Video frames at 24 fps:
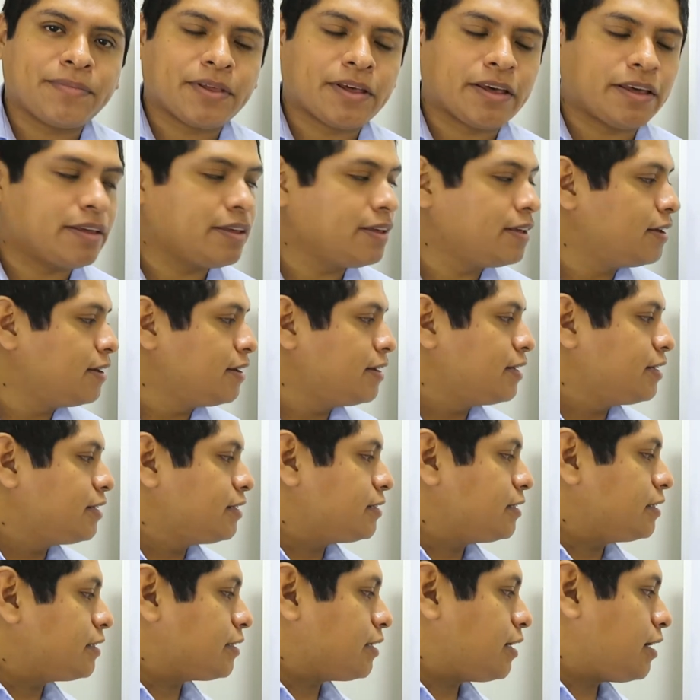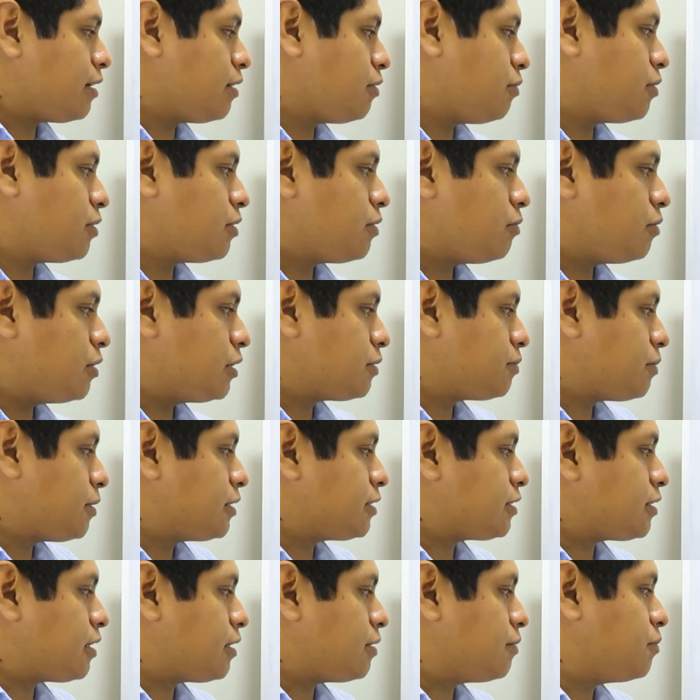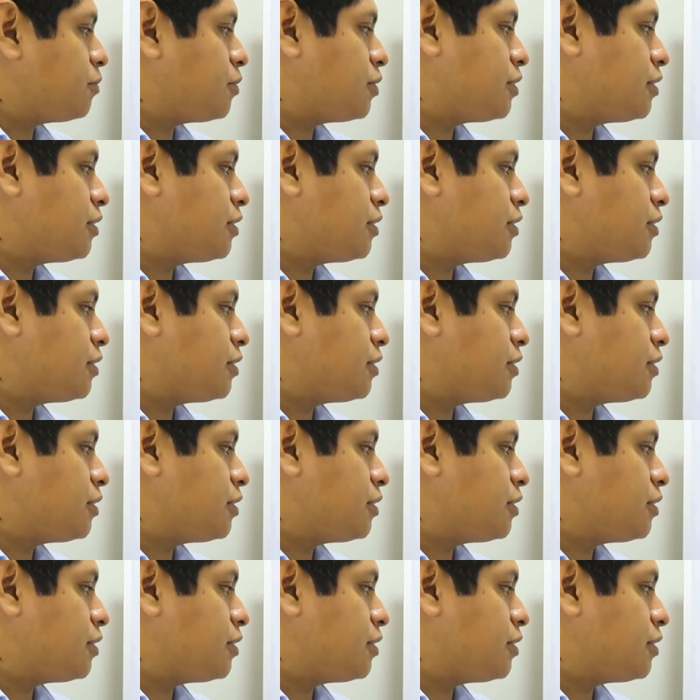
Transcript: Okay. They say, I don't want to waste my time